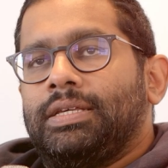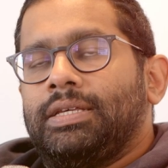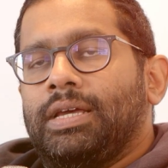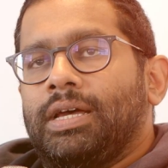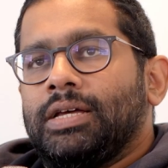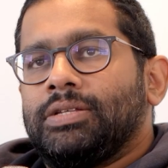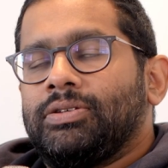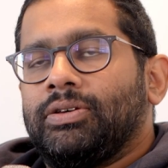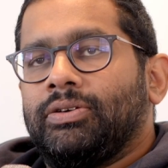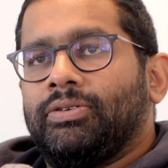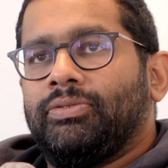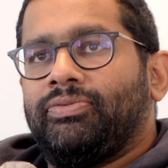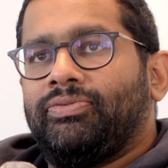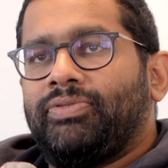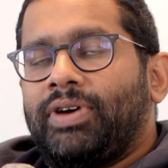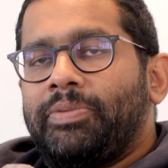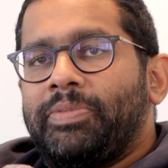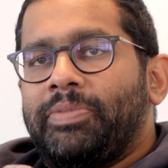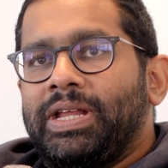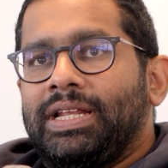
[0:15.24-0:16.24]
Yeah, so
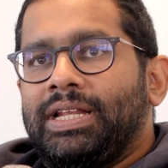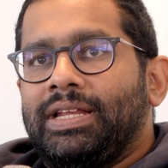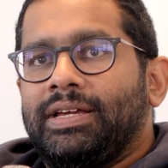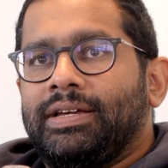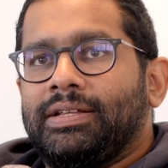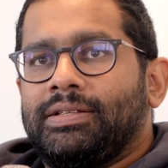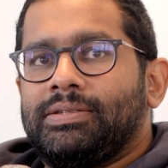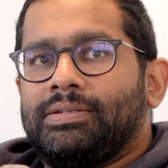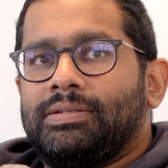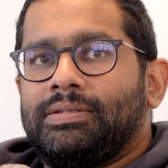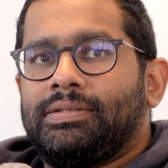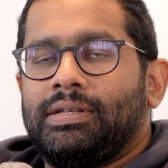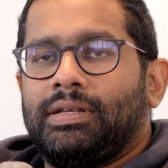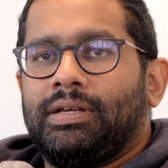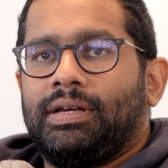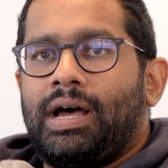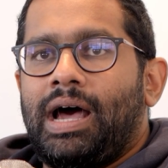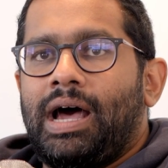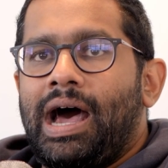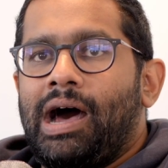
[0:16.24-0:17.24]
fundamentally it's
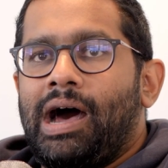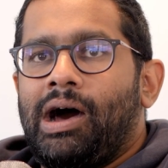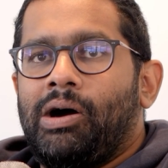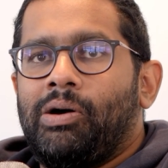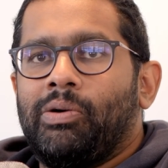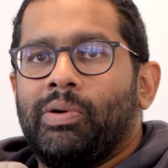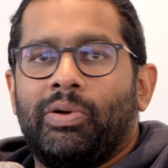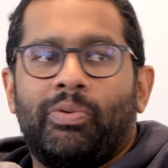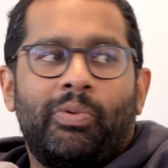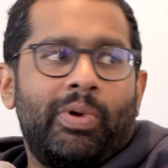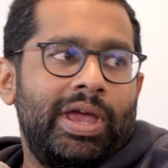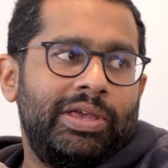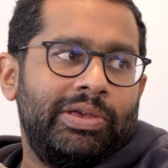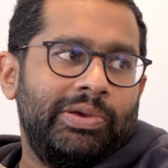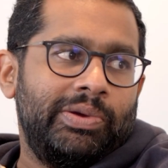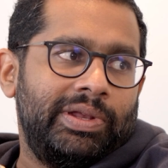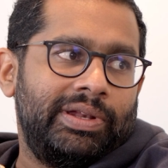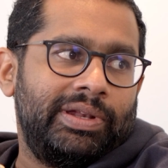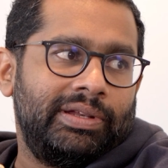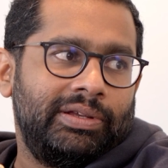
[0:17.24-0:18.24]
how and where
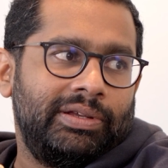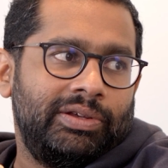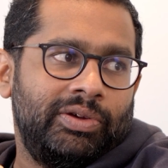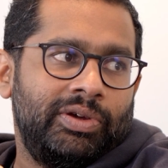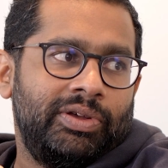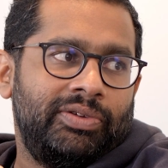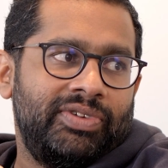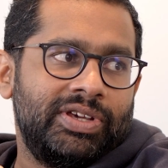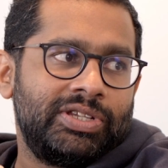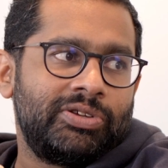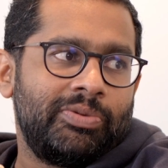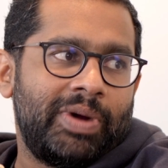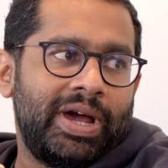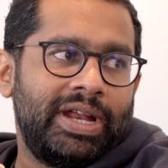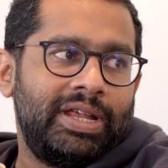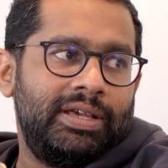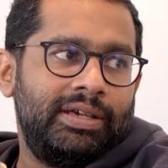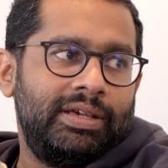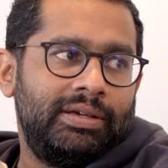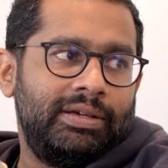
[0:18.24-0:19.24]
you invest your money.